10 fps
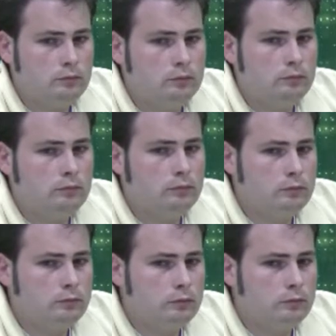
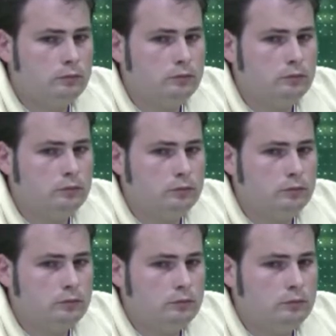
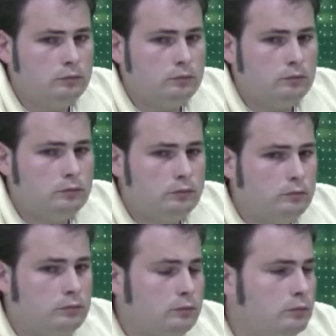
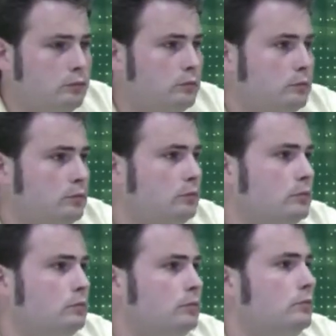
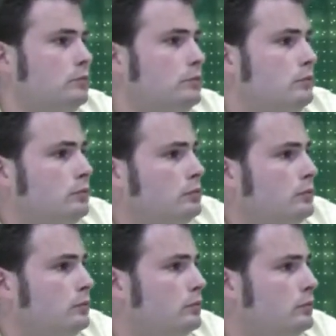
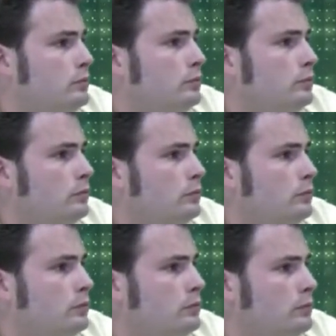This person isn't speaking.